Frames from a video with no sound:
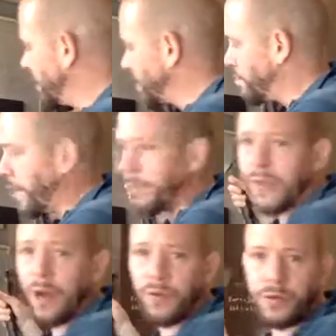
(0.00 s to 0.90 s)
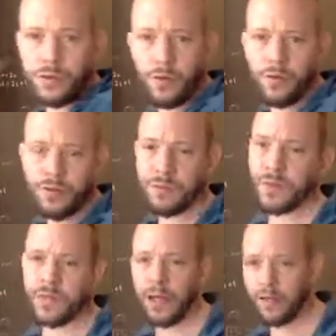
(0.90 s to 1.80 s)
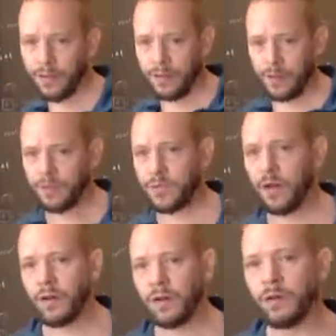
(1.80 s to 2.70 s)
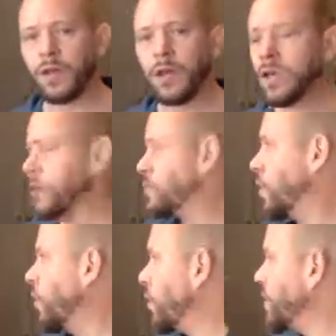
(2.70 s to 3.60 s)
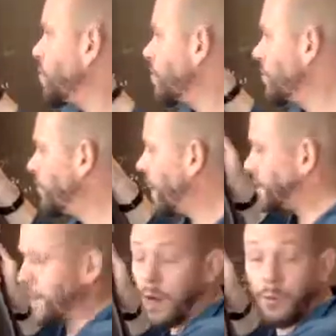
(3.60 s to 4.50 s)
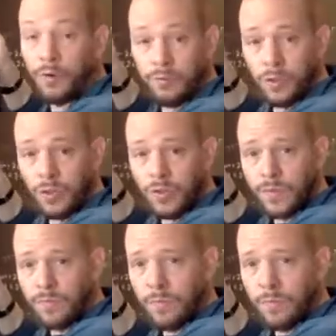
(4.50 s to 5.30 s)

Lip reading: this, bump that with your shoulder or something like that, and this comes down on you. So always remove that top one first.